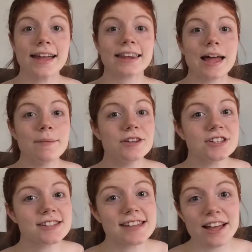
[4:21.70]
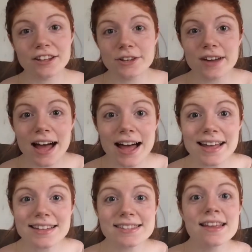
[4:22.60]
And let me just tell you
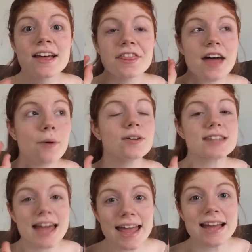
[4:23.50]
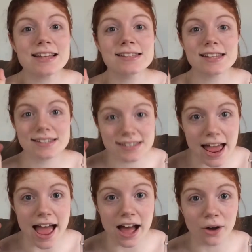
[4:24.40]
guys, that was hands
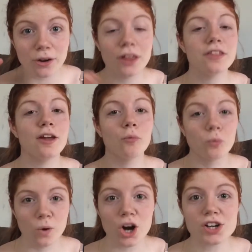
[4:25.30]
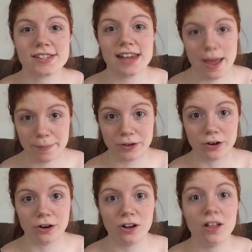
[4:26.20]
down the worst
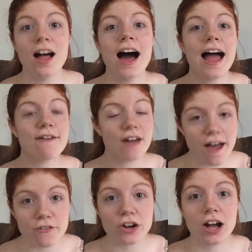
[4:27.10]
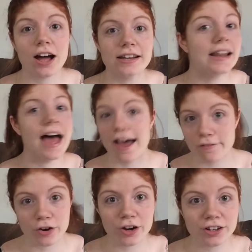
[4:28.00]
epidural I have ever gotten
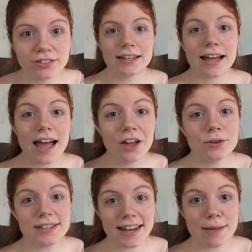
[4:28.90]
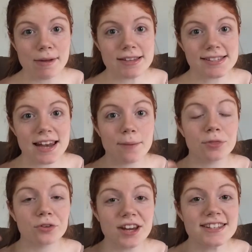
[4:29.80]
ever. The guy who did it messed it up
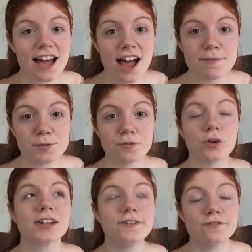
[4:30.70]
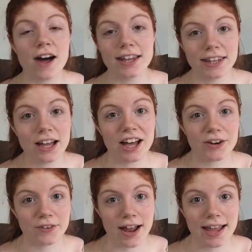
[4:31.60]
three times before he finally got
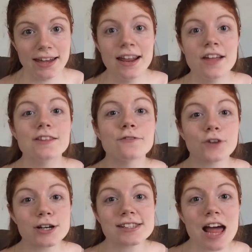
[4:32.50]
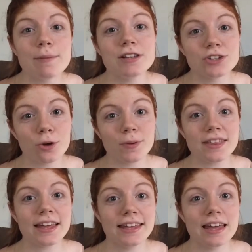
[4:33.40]
it right. The first time he told me
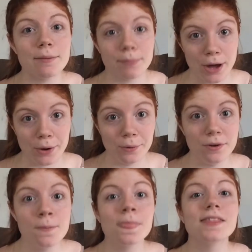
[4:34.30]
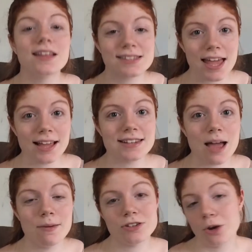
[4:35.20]
that he hit bone. The second
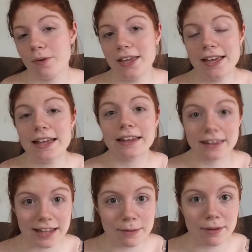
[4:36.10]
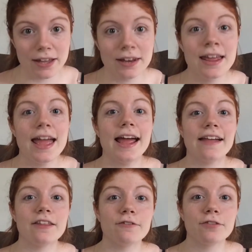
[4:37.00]
time he told me he hit a ligament,
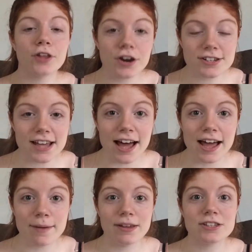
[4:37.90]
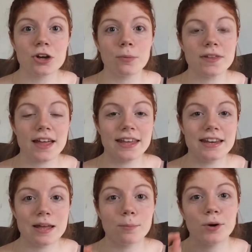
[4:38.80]
and the third time he told me that
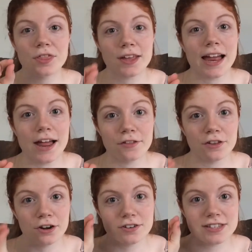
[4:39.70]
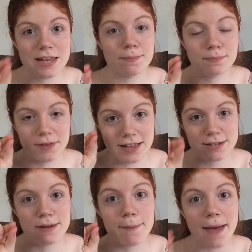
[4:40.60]
he didn't put the catheter deep
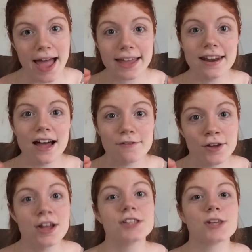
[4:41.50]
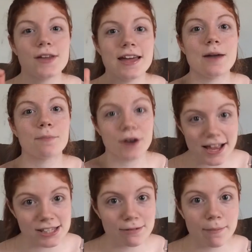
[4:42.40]
into my back enough, so he had to
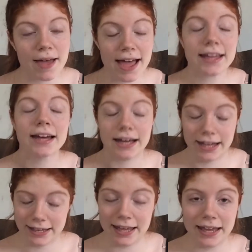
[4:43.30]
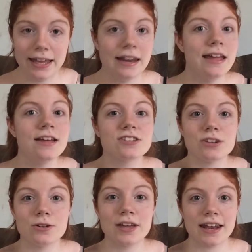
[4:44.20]
press on my back again
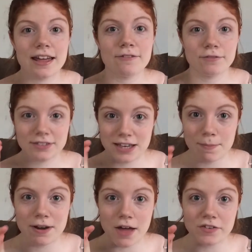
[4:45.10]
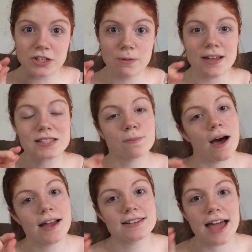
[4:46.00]
to get it deep enough into my
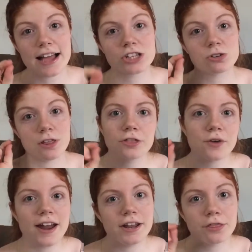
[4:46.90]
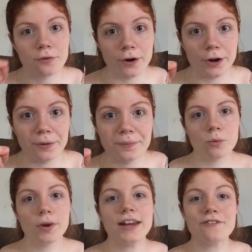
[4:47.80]
spine to actually thread it through.
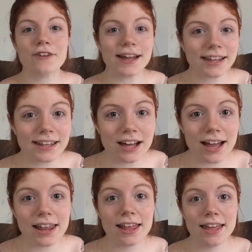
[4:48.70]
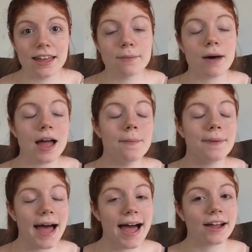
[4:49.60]
When he finally got it in, my
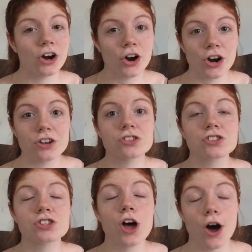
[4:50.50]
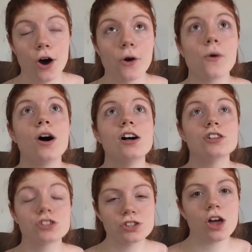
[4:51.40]
back hurt so,
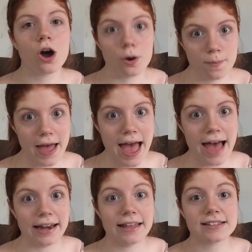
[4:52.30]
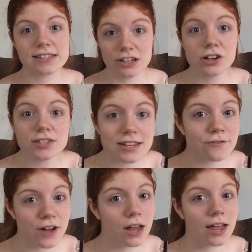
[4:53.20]
so bad. It seriously
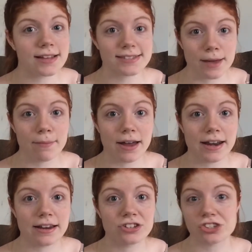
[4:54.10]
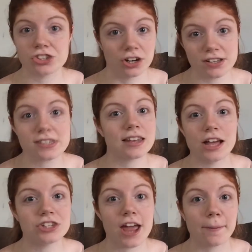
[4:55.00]
felt like somebody just took a
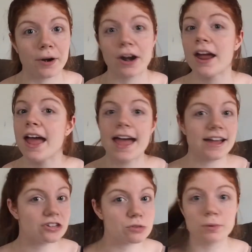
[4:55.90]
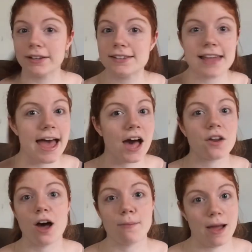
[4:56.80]
sledgehammer and just went to
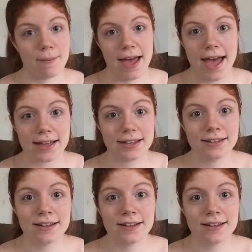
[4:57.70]
town on my back.